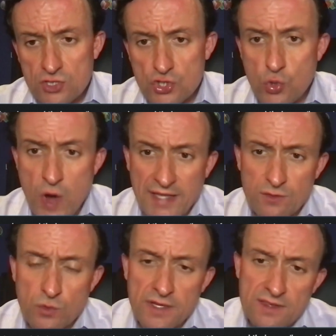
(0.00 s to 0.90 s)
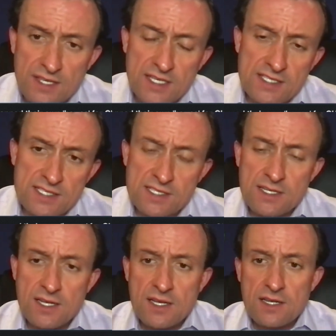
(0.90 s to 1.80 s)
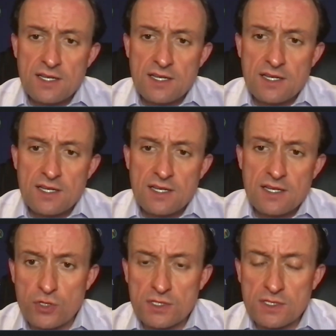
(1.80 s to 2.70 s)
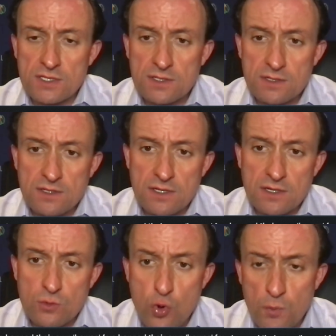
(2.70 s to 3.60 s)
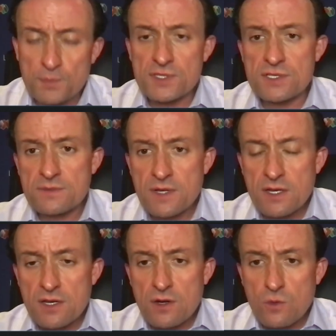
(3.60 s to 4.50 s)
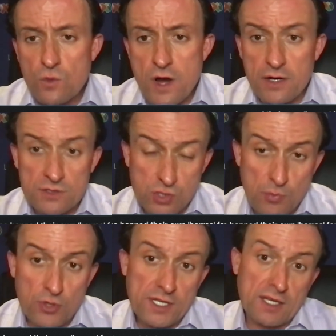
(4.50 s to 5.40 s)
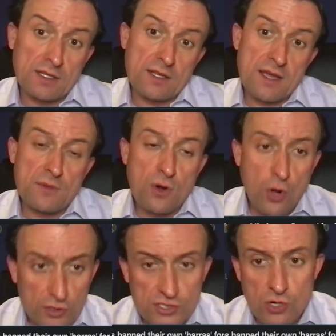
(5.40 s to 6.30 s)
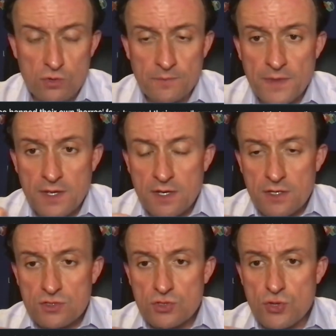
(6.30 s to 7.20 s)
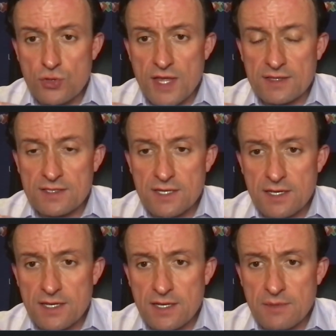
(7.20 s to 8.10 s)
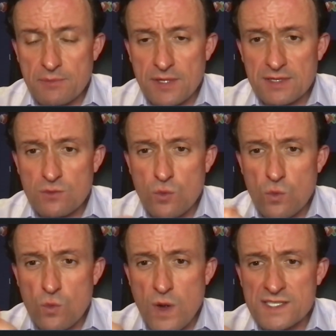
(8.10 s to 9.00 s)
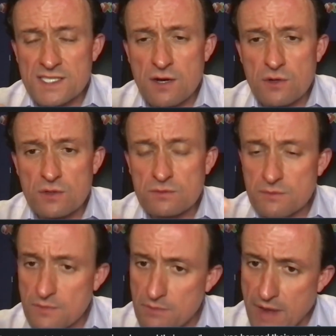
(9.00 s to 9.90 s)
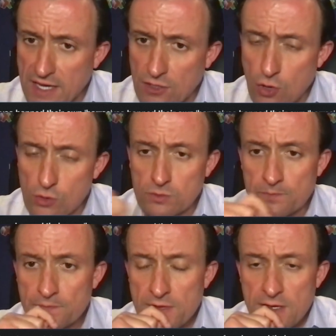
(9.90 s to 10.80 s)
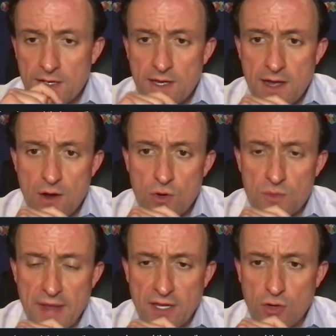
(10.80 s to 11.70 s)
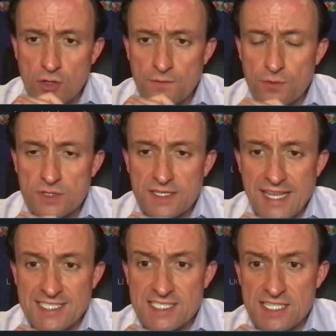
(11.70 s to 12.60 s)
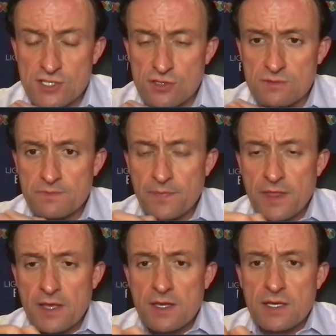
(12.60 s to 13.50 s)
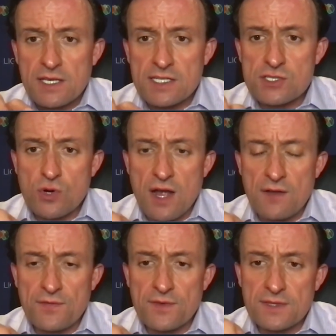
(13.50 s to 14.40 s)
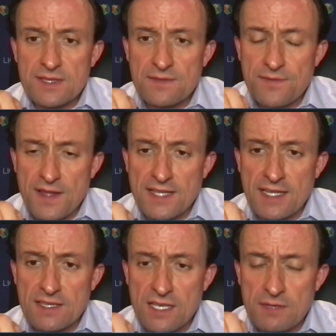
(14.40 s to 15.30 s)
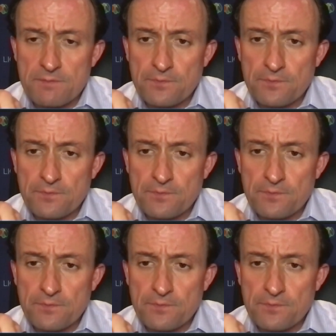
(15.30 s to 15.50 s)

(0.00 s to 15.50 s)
to end with these support groups, we're supporting them also to do that. But what's our main goal? Our main goal for the next season is to have the fan ID